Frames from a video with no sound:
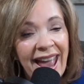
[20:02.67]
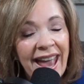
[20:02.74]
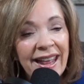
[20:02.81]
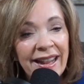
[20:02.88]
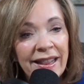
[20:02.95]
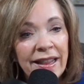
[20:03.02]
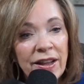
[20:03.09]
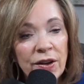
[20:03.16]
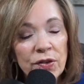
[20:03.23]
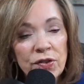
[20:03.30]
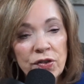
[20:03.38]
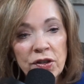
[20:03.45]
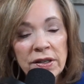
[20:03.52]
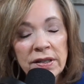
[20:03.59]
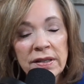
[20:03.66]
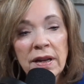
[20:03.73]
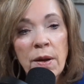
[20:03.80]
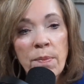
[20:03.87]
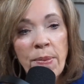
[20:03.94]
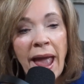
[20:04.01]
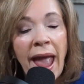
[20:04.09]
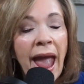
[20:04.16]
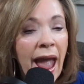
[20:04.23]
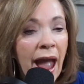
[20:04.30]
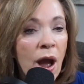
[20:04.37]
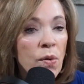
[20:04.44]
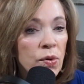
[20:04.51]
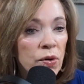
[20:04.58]
And there's just a
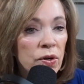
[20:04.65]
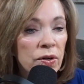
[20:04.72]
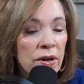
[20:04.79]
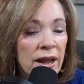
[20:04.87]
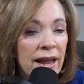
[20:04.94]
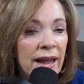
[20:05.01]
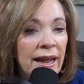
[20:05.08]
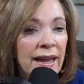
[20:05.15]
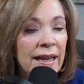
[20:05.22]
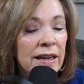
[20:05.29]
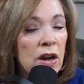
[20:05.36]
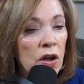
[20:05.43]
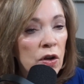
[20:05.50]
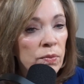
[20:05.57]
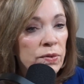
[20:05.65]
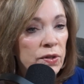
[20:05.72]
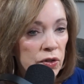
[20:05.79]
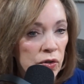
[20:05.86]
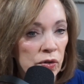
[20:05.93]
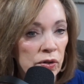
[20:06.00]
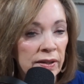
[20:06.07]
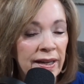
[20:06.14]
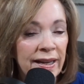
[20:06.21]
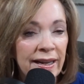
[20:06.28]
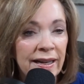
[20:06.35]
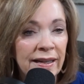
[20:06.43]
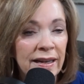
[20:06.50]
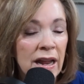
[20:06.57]
power in
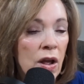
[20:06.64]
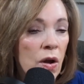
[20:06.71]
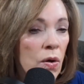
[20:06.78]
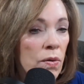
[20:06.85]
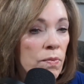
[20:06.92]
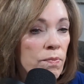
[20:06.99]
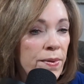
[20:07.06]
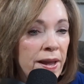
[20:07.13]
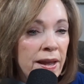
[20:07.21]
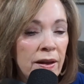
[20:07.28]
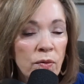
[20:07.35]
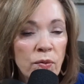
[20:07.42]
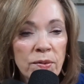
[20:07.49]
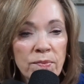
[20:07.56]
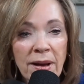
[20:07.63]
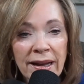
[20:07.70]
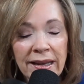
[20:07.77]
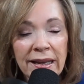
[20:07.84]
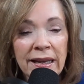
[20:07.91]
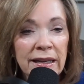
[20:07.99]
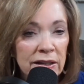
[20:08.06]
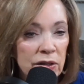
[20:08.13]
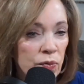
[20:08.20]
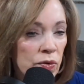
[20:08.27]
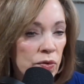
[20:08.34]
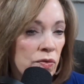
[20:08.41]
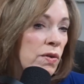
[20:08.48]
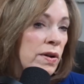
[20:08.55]
homeschooling and when my kids
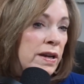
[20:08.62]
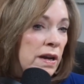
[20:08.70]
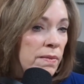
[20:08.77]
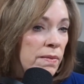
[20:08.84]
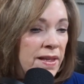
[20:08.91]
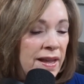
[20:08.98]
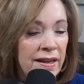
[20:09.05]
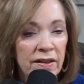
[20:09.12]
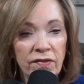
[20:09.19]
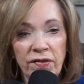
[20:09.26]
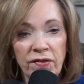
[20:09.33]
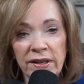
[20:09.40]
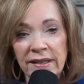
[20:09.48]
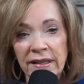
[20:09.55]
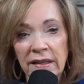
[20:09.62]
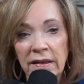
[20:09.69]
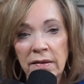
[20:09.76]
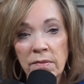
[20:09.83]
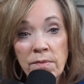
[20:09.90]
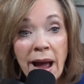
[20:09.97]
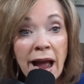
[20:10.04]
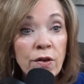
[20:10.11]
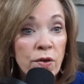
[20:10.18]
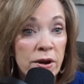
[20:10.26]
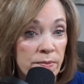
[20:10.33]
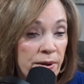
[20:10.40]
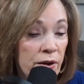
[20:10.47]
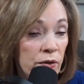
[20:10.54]
were growing up, they could visit my
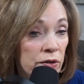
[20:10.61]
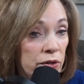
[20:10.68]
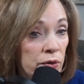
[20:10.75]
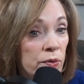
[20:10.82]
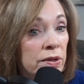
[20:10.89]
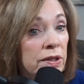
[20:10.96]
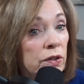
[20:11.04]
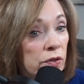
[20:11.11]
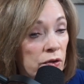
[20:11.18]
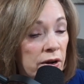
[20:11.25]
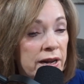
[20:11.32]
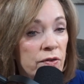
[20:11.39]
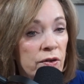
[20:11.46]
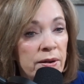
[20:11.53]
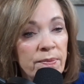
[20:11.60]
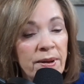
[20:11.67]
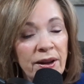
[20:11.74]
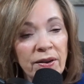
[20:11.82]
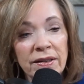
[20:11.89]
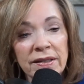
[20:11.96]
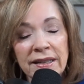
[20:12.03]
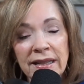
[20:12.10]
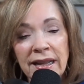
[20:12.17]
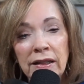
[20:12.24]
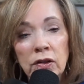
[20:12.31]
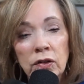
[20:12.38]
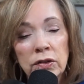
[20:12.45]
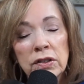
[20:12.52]
grandparents who were their great grandparents, and they
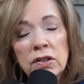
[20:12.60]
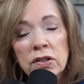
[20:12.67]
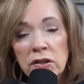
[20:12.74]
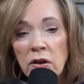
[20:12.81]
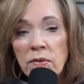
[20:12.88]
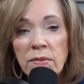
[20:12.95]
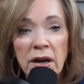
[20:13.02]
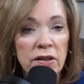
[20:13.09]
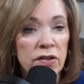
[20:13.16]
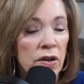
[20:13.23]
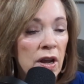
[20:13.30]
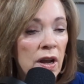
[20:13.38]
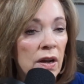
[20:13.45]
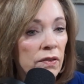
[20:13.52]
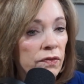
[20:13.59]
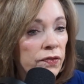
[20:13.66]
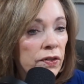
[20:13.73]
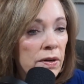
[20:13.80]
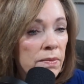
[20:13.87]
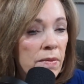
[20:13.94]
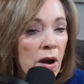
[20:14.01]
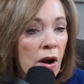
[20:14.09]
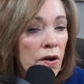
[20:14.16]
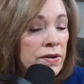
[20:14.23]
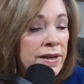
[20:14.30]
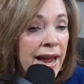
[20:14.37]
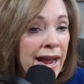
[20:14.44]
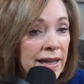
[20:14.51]
learned so much from our
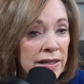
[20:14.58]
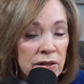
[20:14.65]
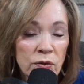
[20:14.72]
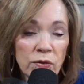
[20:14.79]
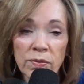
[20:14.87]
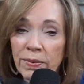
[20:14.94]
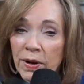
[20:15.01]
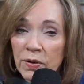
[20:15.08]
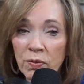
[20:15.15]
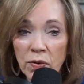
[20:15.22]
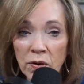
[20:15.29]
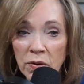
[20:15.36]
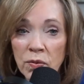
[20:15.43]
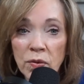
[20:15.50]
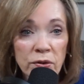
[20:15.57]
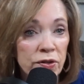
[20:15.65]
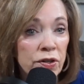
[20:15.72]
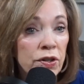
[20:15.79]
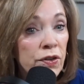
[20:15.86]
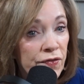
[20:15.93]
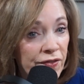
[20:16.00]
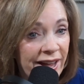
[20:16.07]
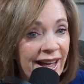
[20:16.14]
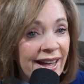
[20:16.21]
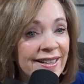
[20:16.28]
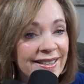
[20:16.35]
dads who were both World War II vets.